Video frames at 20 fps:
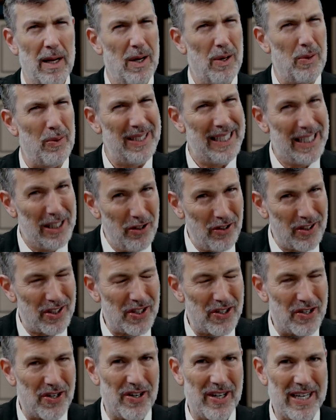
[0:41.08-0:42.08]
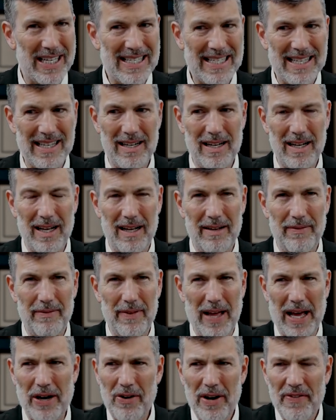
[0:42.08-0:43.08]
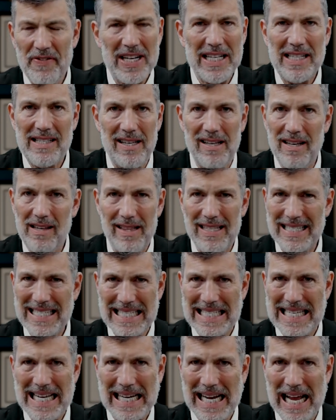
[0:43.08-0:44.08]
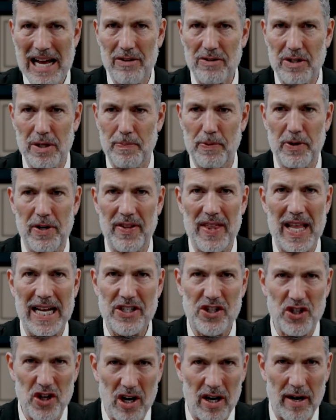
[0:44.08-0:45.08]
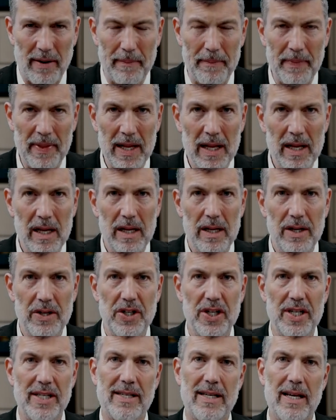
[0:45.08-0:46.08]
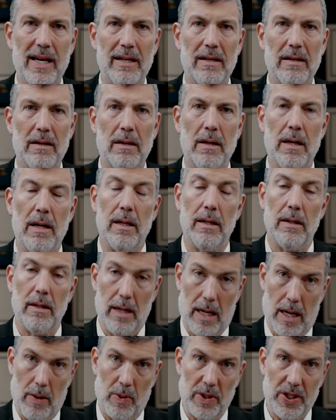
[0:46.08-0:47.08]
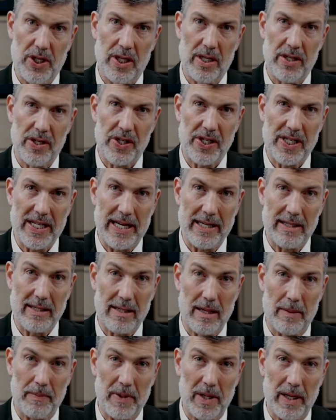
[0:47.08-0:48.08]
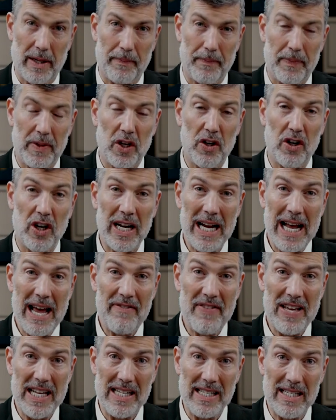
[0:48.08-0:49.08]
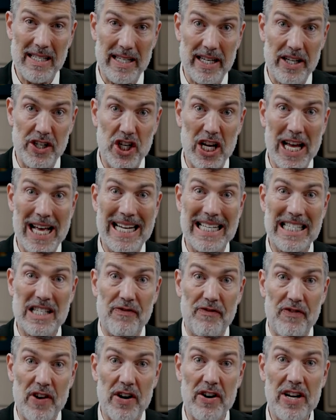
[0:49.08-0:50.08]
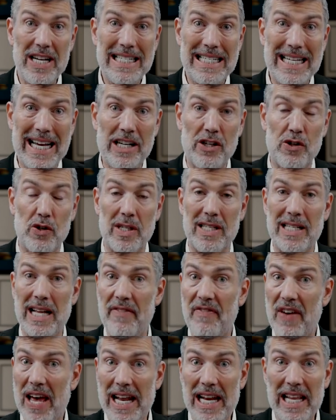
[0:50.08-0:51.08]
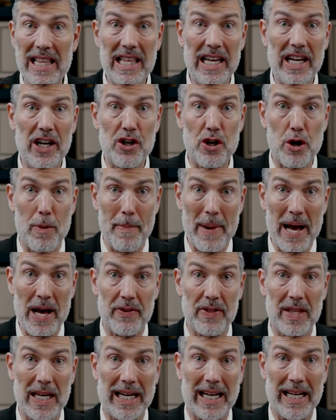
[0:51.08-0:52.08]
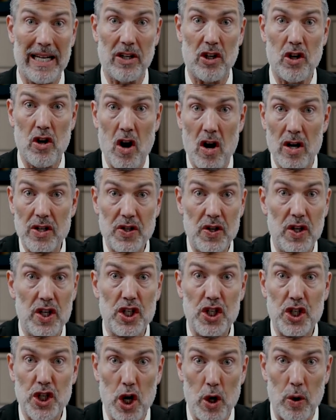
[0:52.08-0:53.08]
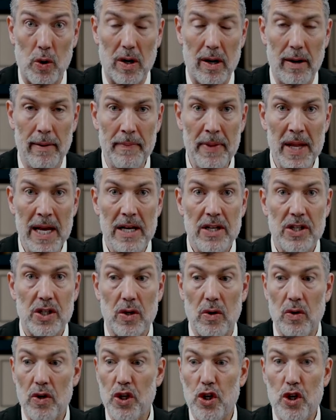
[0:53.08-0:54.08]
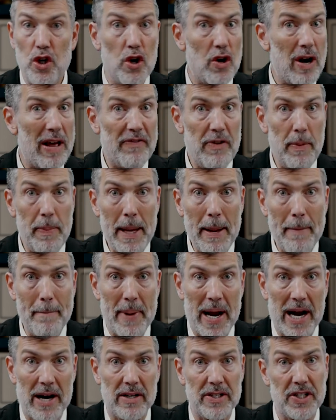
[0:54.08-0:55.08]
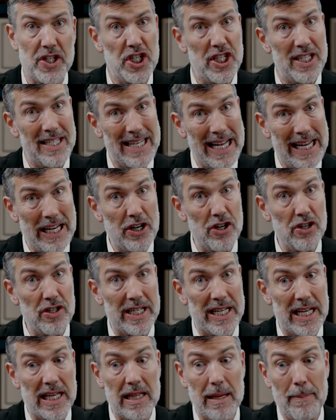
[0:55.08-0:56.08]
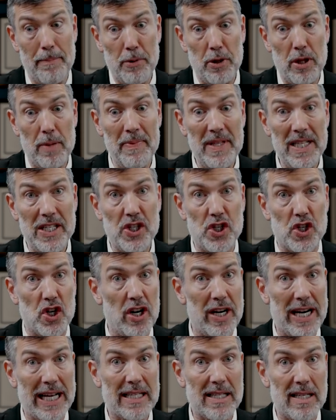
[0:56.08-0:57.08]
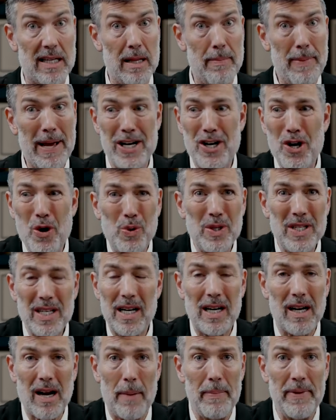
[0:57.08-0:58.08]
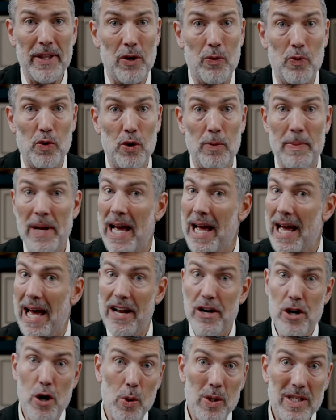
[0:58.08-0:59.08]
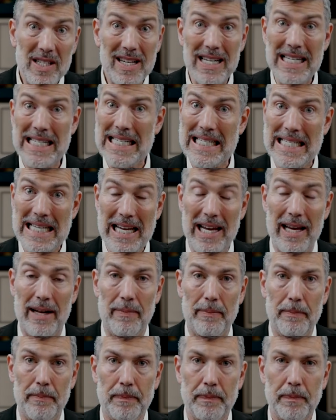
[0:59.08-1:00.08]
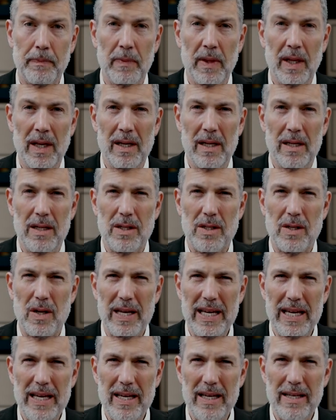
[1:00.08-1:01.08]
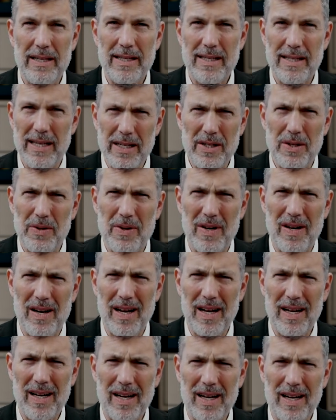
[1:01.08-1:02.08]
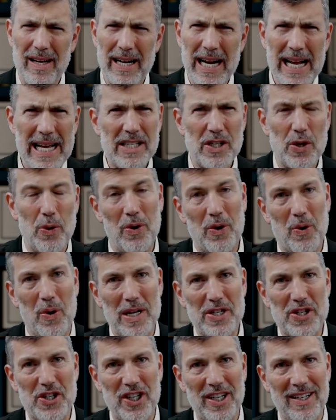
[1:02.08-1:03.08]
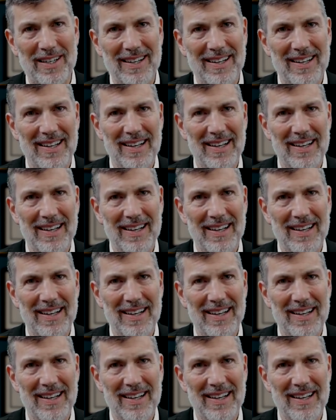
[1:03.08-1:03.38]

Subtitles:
Well, he looked at her and he said, I don't have any teeth to take out to put in that jar. She said, I want you to understand something. You're going to have anesthesia, and it's very dangerous to have anything in your mouth that can cause you to choke. So you don't have to be embarrassed. Just take your teeth and put them in this jar next to the bed. No one's going to come in the room, and no one's going to see it. So he said to her, can I ask you a question?